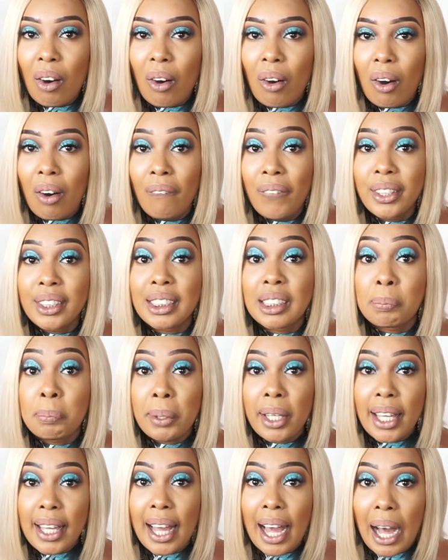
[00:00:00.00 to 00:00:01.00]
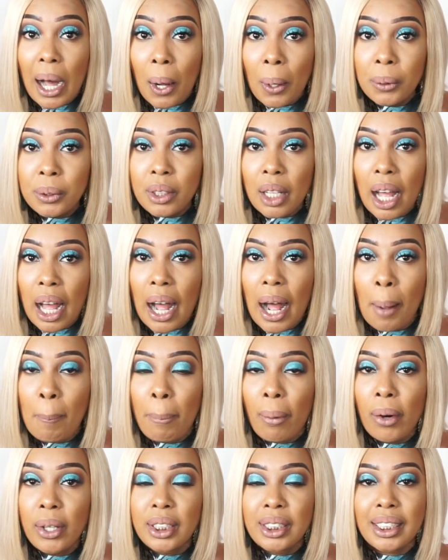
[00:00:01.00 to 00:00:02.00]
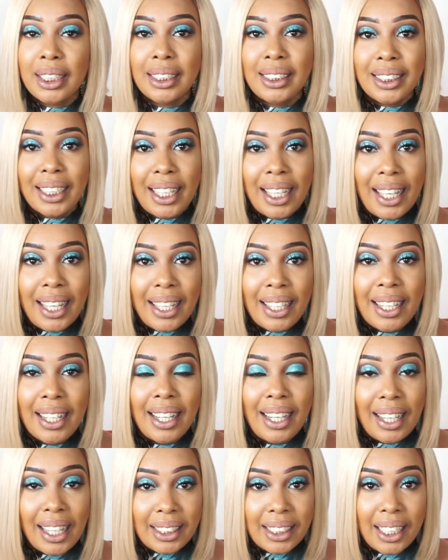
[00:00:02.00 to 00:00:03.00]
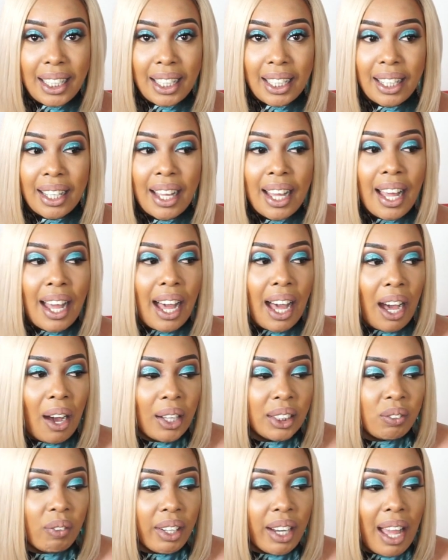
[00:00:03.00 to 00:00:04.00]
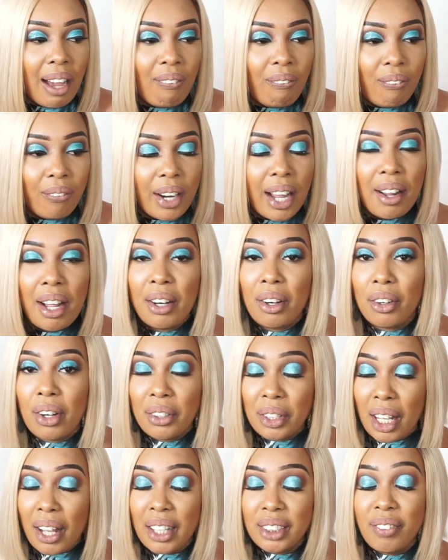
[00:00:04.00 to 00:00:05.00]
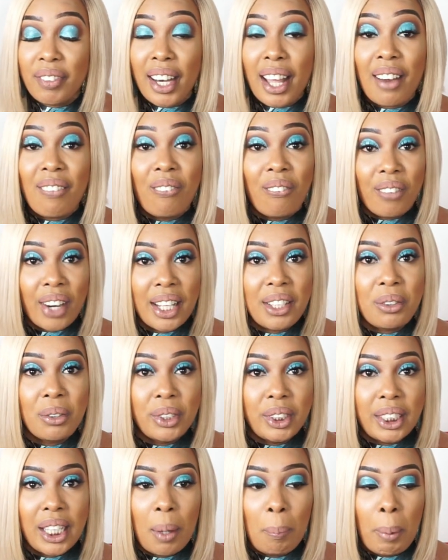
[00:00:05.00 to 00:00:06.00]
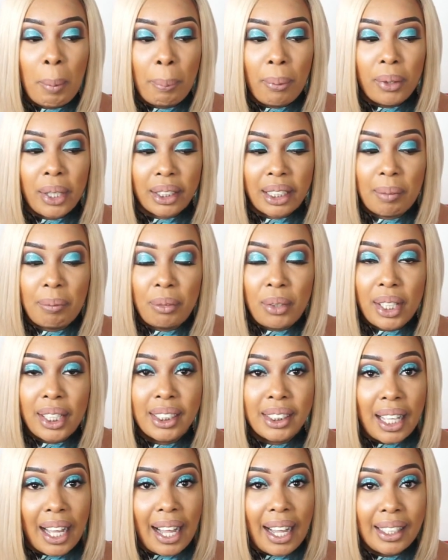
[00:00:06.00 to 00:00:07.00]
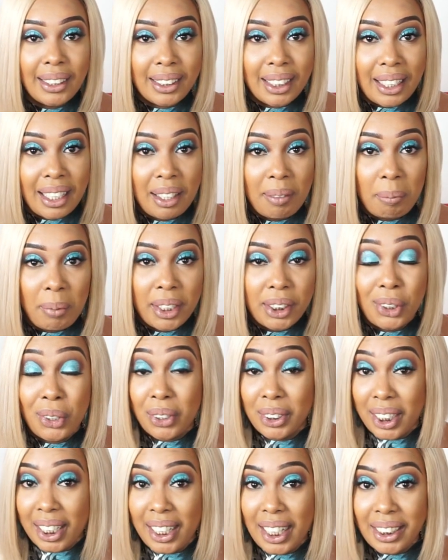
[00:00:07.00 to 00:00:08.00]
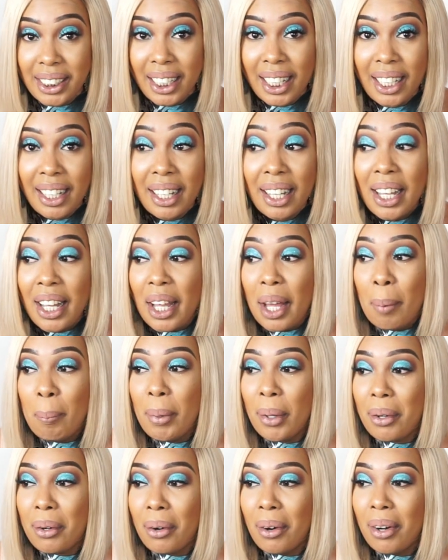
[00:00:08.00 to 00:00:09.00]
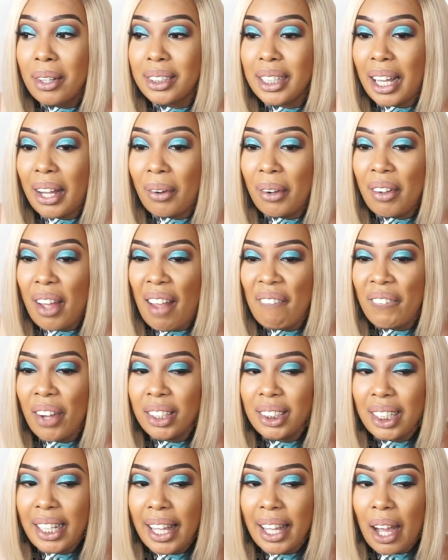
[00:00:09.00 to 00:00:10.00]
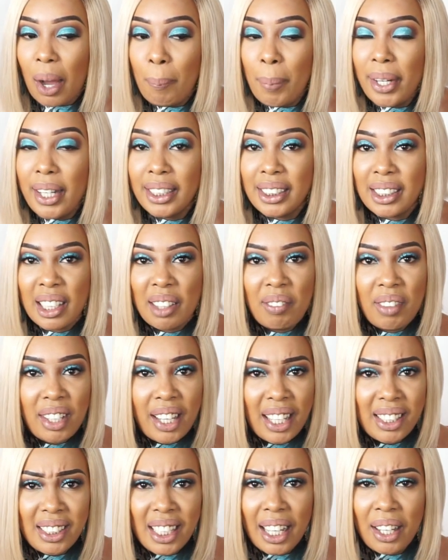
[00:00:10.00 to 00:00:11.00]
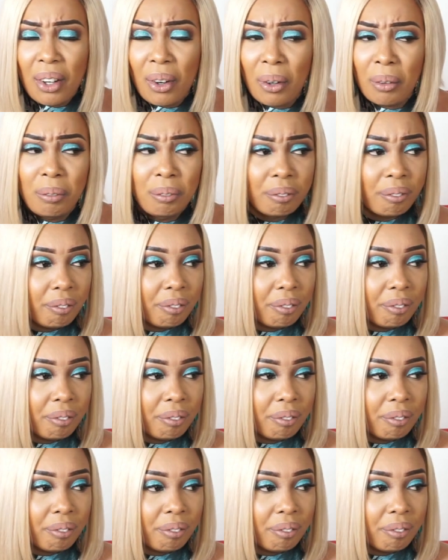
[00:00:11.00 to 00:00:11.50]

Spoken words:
of speaking out about skin lightening. I was very afraid to tell people that I'm doing skin bleaching or skin lightening, because I felt like I'll be discriminated, or